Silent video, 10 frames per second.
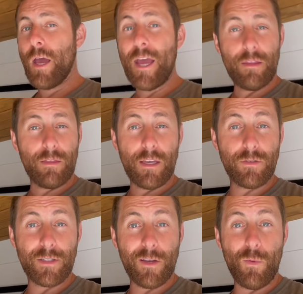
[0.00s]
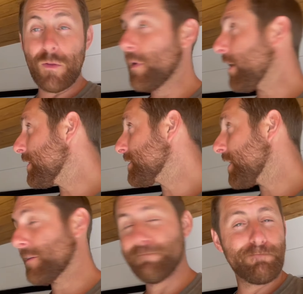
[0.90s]
Hey, thanks for sticking with me on this
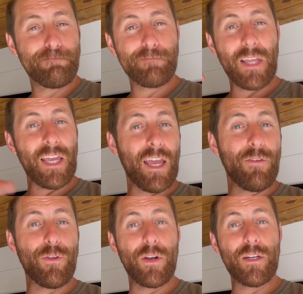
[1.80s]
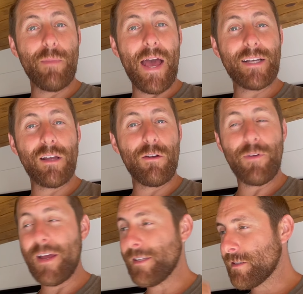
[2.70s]
thing. If you're into MaxxAir
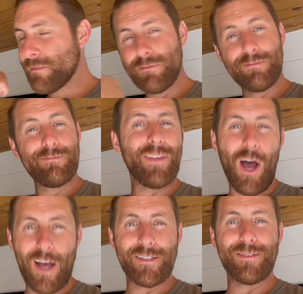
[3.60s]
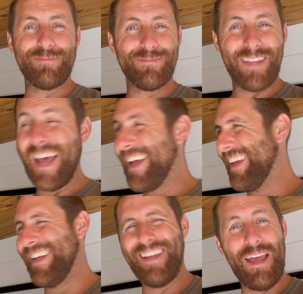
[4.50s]
fans, awesome.
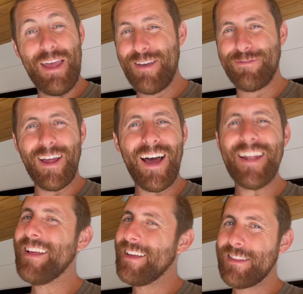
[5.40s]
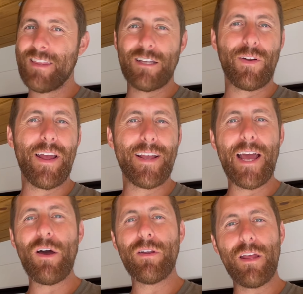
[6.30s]
If not, thanks for hanging
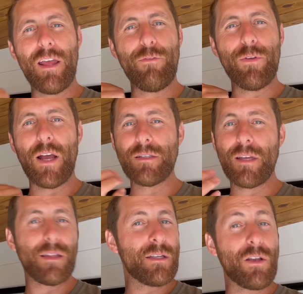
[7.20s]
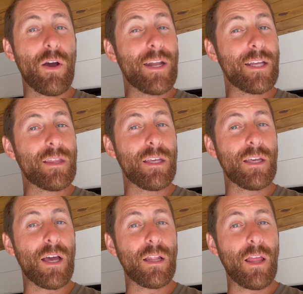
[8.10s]
out. If you guys like this, go ahead and hit
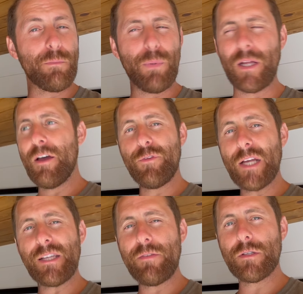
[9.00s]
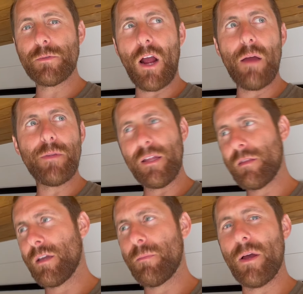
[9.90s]
the like button. If you guys haven't subscribed yet,
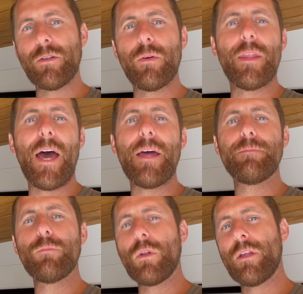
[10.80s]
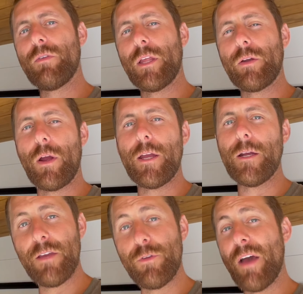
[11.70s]
think about doing that. We'll leave a link right
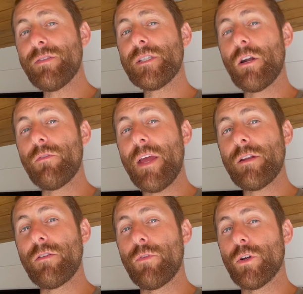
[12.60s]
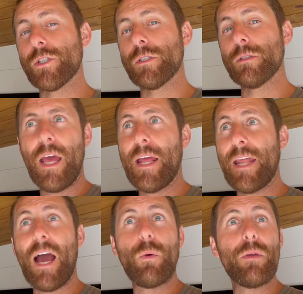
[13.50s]
here. If you haven't seen our van conversion and
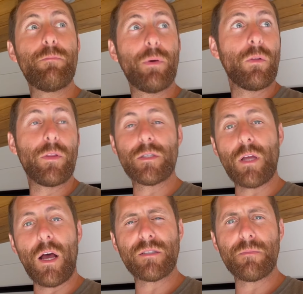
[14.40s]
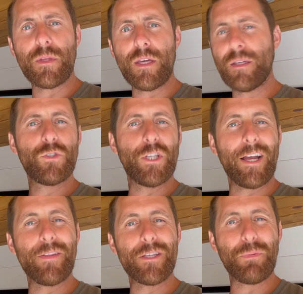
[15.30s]
how we built this awesome thing, check
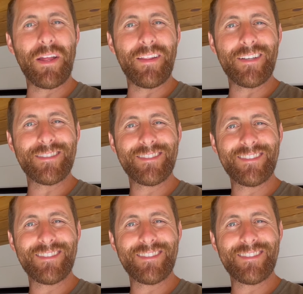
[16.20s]
out this playlist.